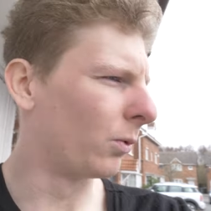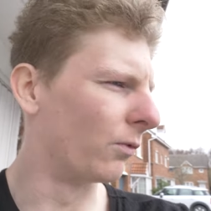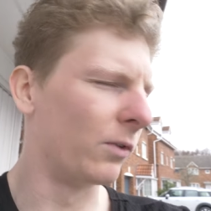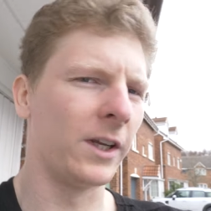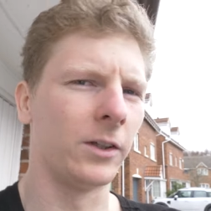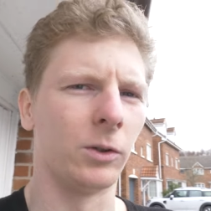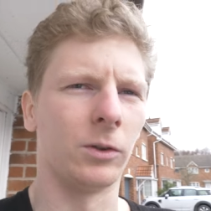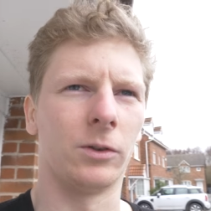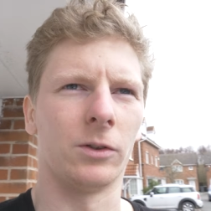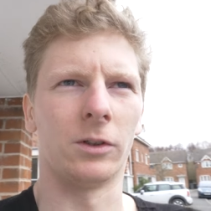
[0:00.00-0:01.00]
the rear
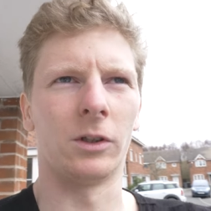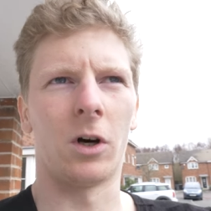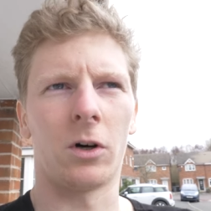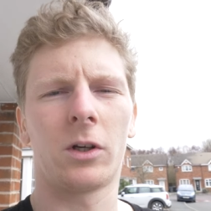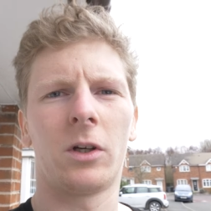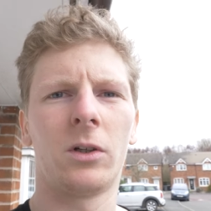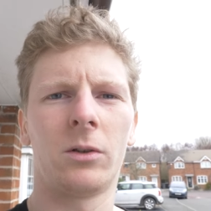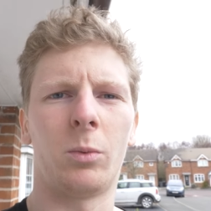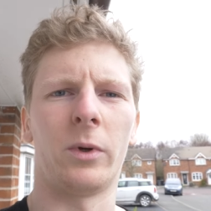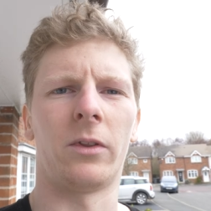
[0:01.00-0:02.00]
door doesn't lock
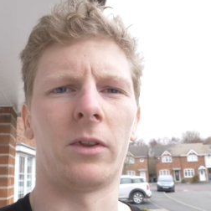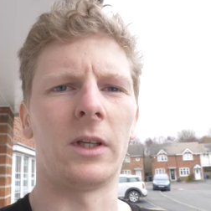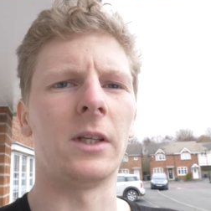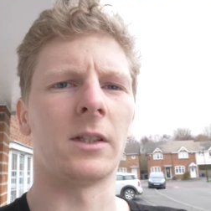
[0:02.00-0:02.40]
with the